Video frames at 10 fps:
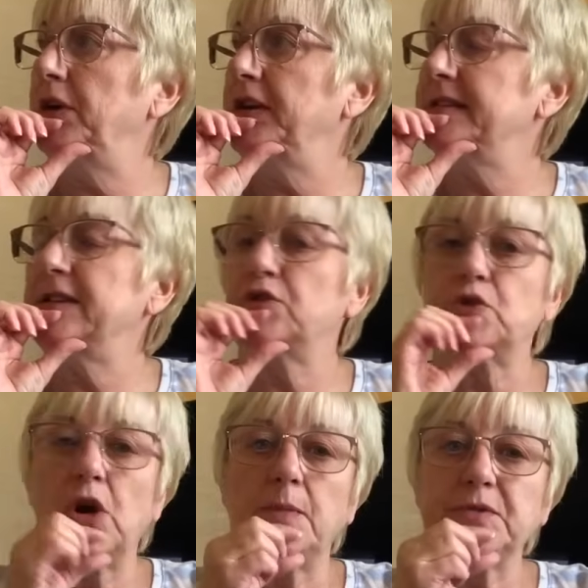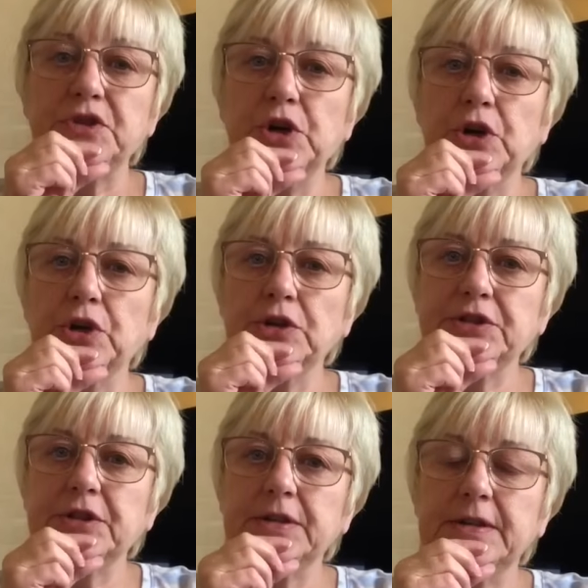is it Drops
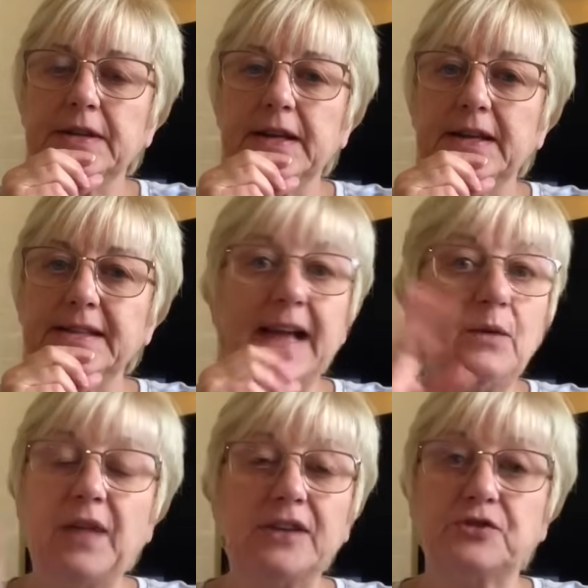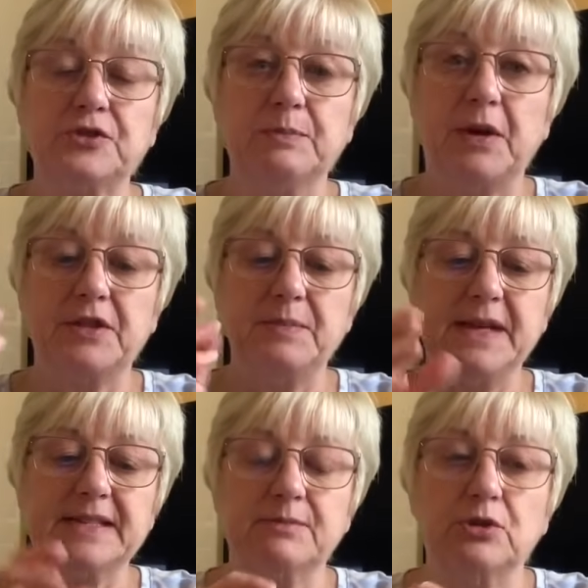Nord? Now that doesn't bother me
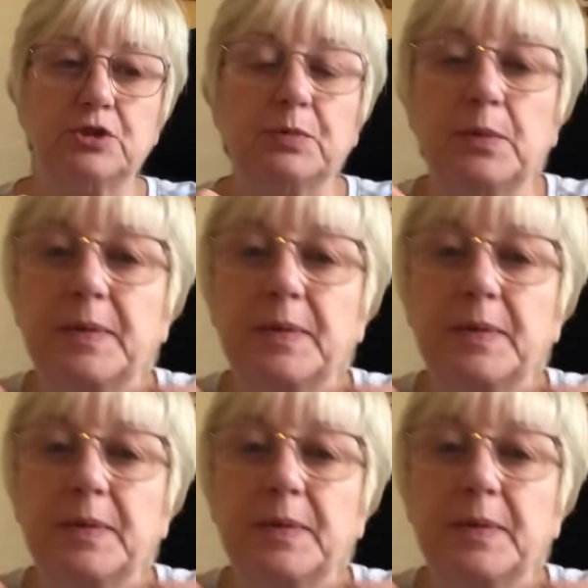as much, but